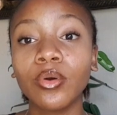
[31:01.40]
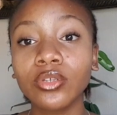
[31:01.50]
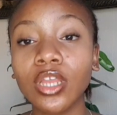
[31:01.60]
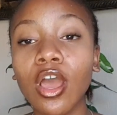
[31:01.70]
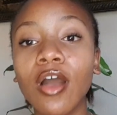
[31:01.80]
I
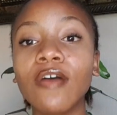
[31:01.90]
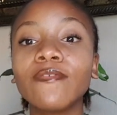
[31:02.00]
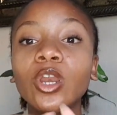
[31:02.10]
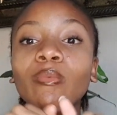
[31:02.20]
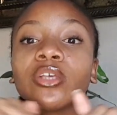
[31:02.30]
post.
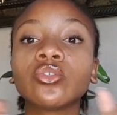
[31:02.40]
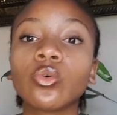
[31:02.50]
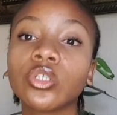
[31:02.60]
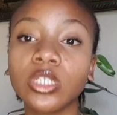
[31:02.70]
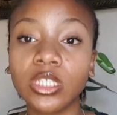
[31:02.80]
Follow my
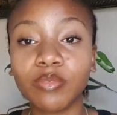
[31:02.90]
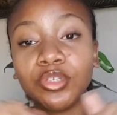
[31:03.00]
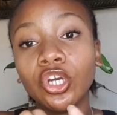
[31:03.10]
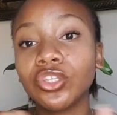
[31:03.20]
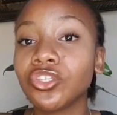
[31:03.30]
socials, will
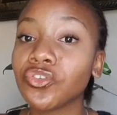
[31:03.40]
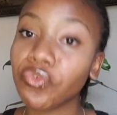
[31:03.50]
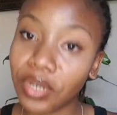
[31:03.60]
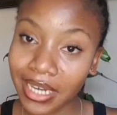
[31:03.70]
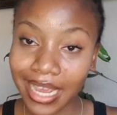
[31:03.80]
be on the
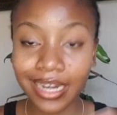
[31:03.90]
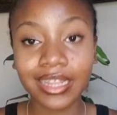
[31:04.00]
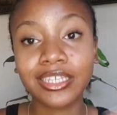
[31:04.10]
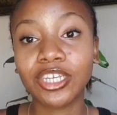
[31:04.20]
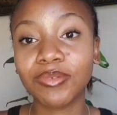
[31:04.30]
screen and in
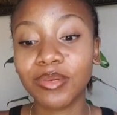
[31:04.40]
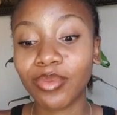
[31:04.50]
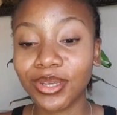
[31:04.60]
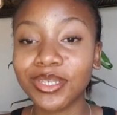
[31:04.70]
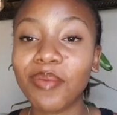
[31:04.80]
the description
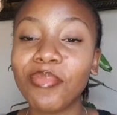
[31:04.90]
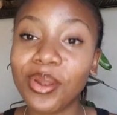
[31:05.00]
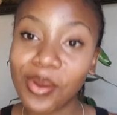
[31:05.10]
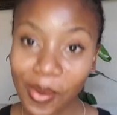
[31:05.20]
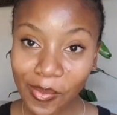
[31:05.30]
box
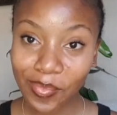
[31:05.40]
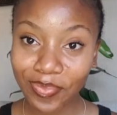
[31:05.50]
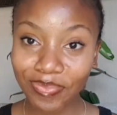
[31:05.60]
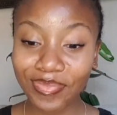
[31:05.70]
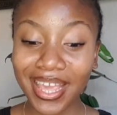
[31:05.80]
below.
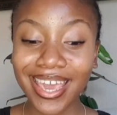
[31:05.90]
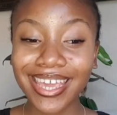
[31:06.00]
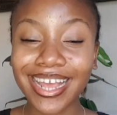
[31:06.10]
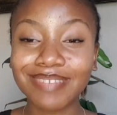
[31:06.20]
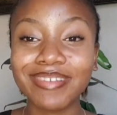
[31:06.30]

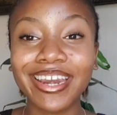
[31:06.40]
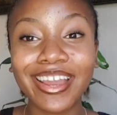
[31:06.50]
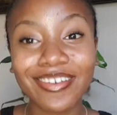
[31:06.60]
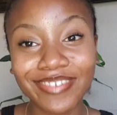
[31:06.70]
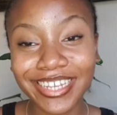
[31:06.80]
It has been
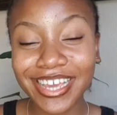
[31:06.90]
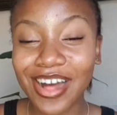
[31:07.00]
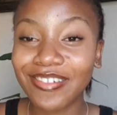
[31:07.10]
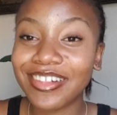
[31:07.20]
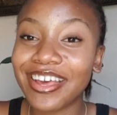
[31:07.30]
lovely.
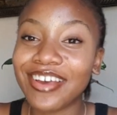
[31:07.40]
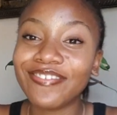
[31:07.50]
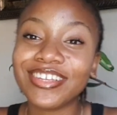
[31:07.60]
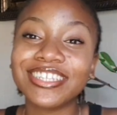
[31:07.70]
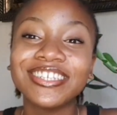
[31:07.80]
I will
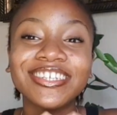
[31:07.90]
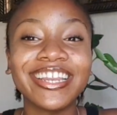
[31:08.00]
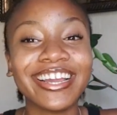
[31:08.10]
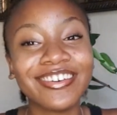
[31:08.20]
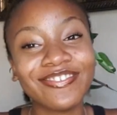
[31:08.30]
have to
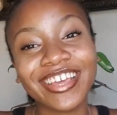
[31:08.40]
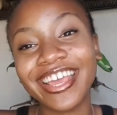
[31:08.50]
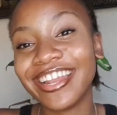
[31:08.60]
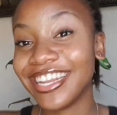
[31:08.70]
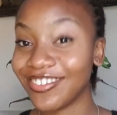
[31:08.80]
love
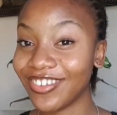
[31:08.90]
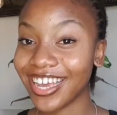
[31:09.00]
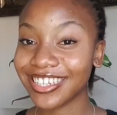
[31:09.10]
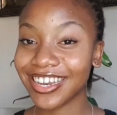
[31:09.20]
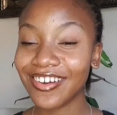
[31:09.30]
and leave you
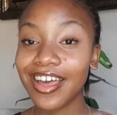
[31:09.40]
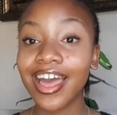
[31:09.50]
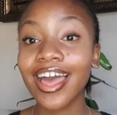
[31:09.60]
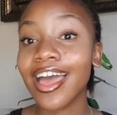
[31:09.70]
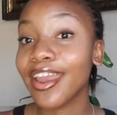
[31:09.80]
guys now,
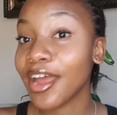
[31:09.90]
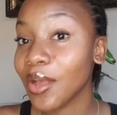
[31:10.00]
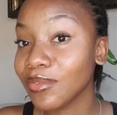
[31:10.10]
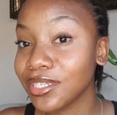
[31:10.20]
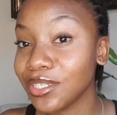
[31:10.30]
and
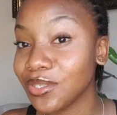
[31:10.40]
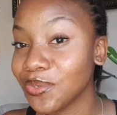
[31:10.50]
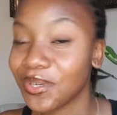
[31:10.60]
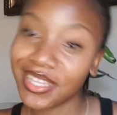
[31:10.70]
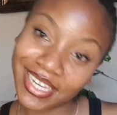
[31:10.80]
I will see
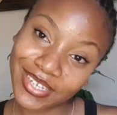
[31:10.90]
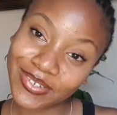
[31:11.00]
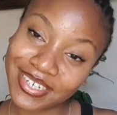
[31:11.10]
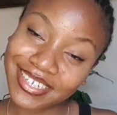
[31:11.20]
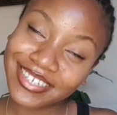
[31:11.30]
you in the next
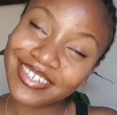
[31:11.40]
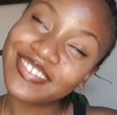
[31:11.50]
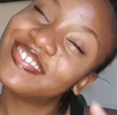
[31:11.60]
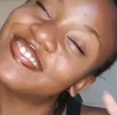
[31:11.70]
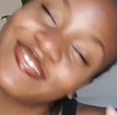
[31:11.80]
one.
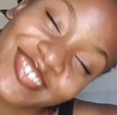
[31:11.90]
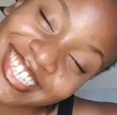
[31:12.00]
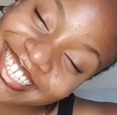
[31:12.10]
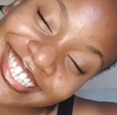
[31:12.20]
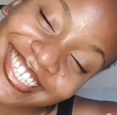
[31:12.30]

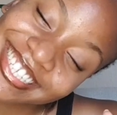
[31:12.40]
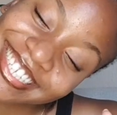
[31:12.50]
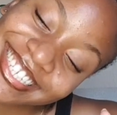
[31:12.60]
Peace.